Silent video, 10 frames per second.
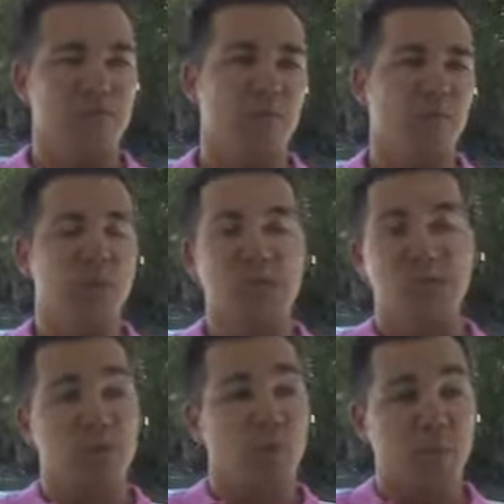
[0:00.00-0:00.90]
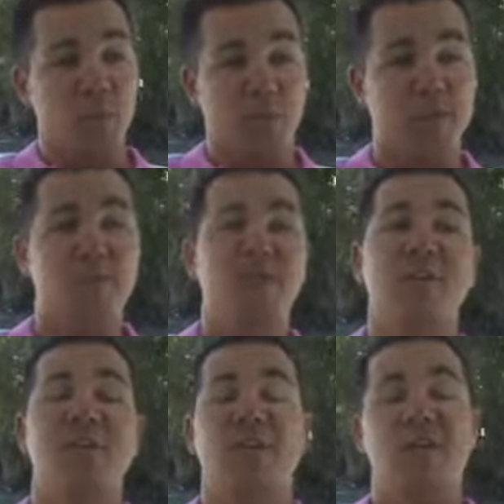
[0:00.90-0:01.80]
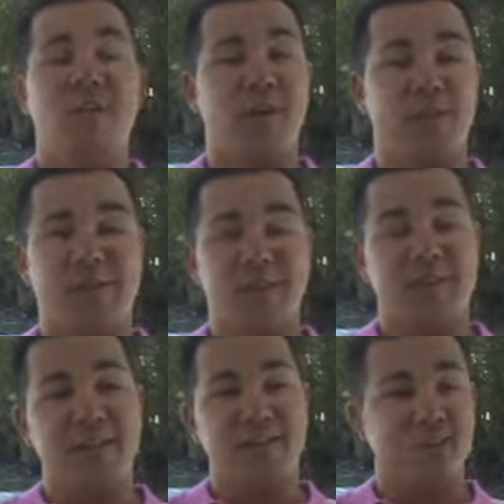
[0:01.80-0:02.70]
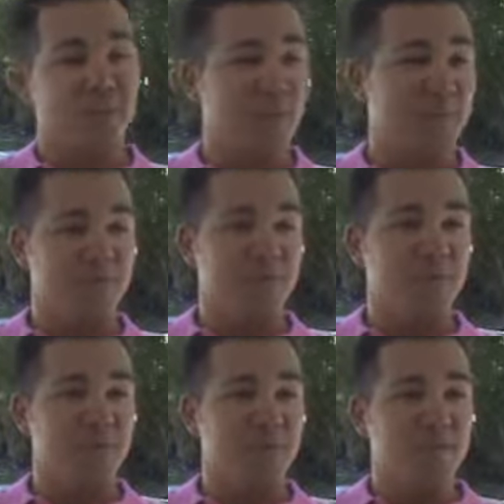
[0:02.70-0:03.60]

So if you were an adjustable rate mortgage or anything like that, it's a good opportunity.